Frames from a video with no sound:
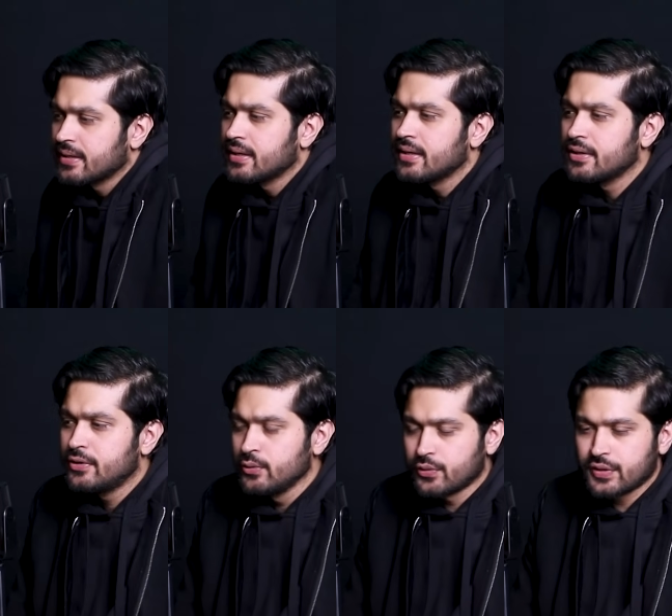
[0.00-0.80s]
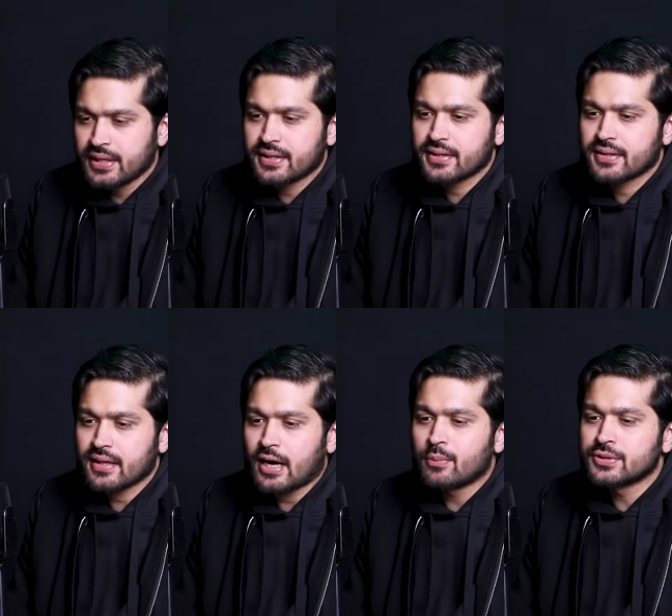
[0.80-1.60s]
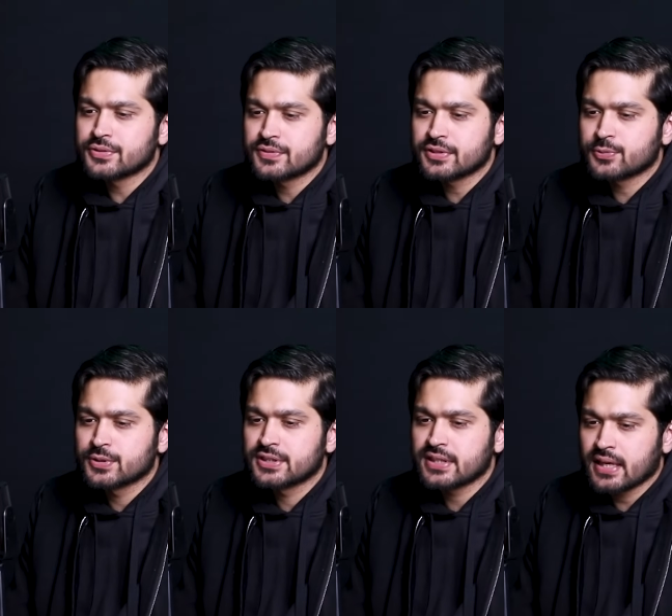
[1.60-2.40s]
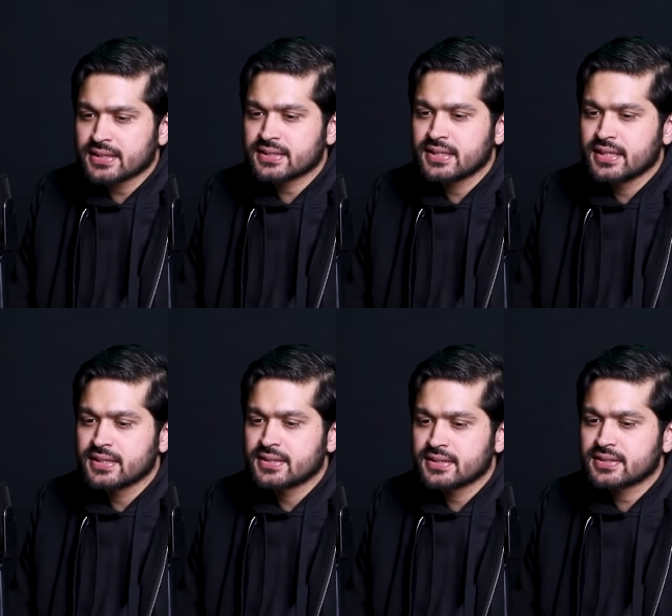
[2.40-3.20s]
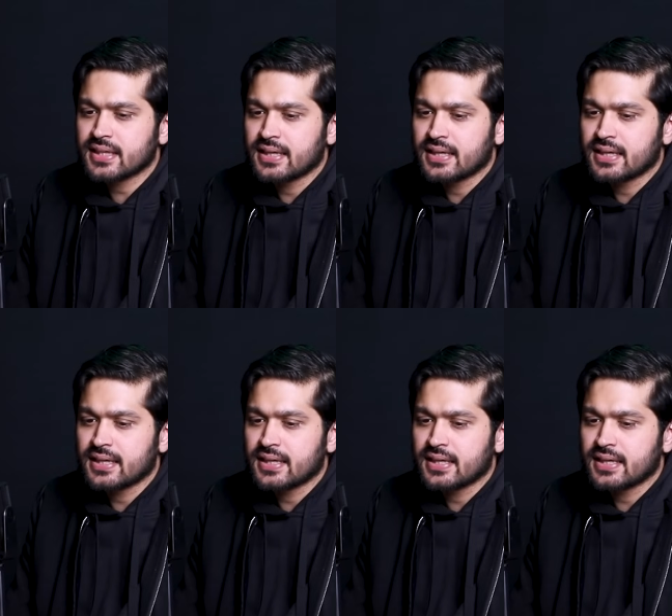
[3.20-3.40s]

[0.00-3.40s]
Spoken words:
do you think how much of this was Zia seeing this